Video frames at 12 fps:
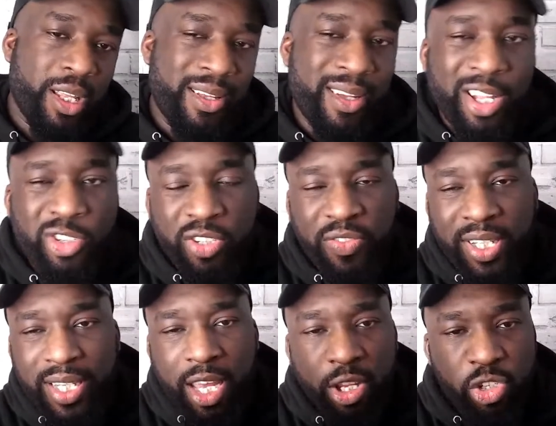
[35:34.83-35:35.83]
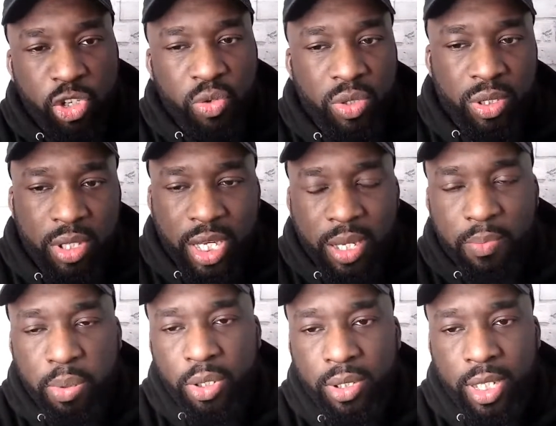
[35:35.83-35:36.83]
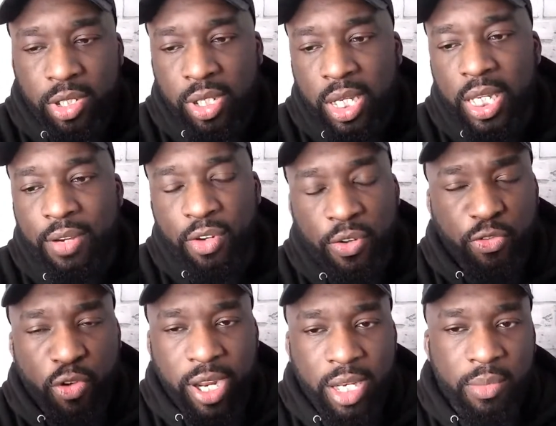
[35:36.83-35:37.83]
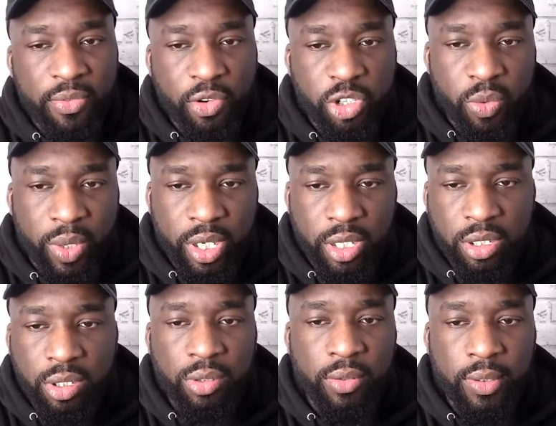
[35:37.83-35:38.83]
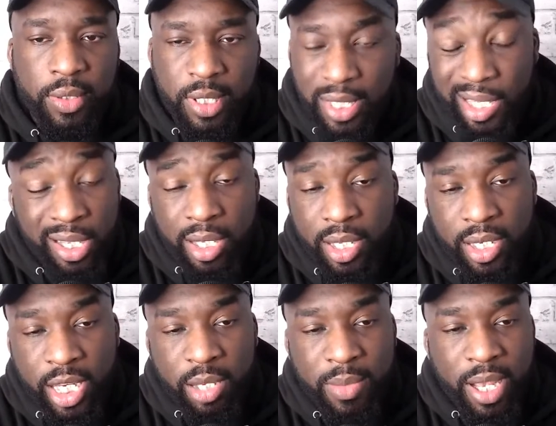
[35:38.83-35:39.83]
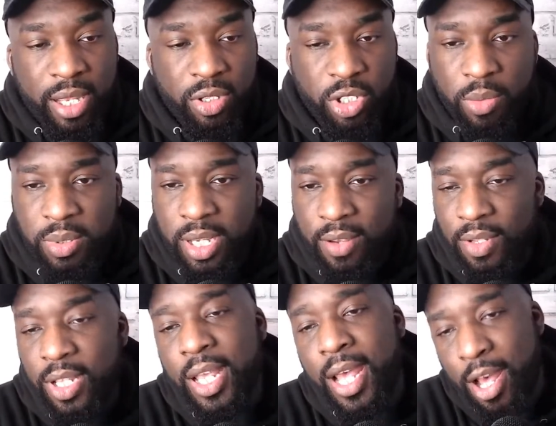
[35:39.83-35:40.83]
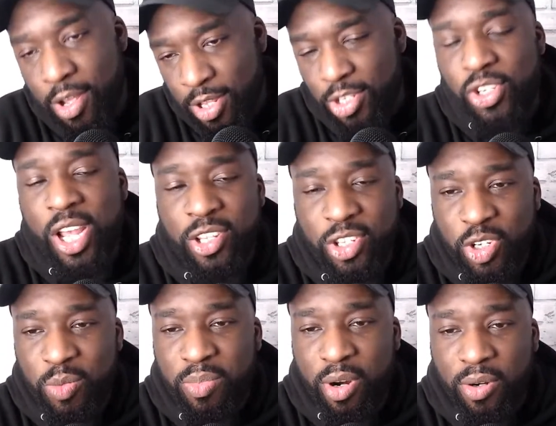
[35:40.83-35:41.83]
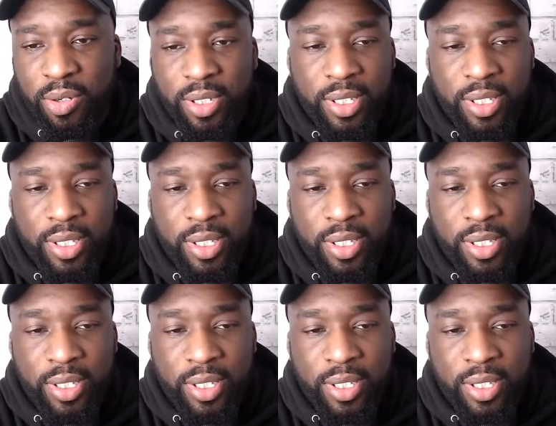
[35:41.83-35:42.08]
I just think they didn't give her enough training before she went in. So Nima, shout out to you, bro.